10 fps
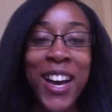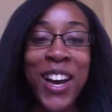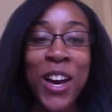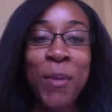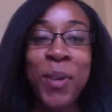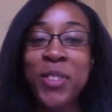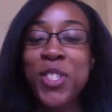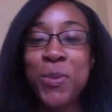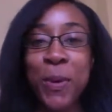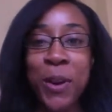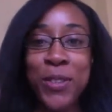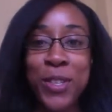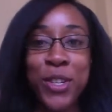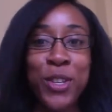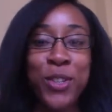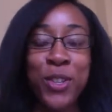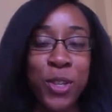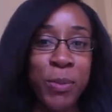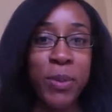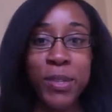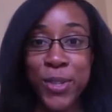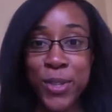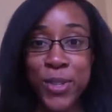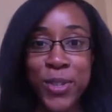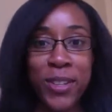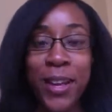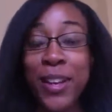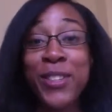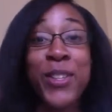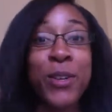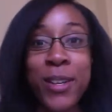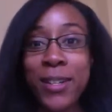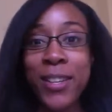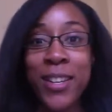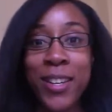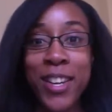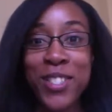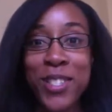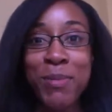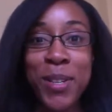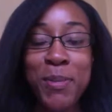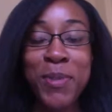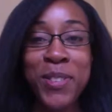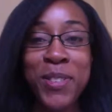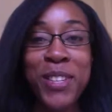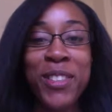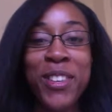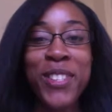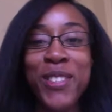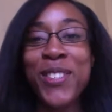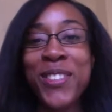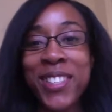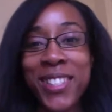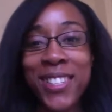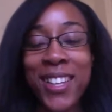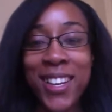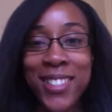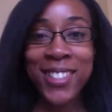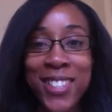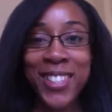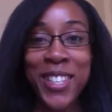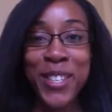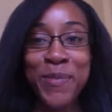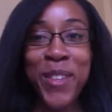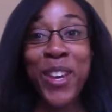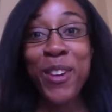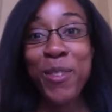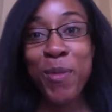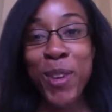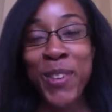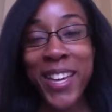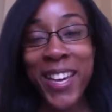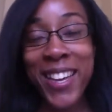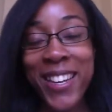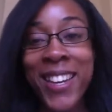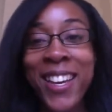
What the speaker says: I was just browsing YouTube as usual. I had no idea you had actually put up a video there, so it's so nice to actually hear from you again.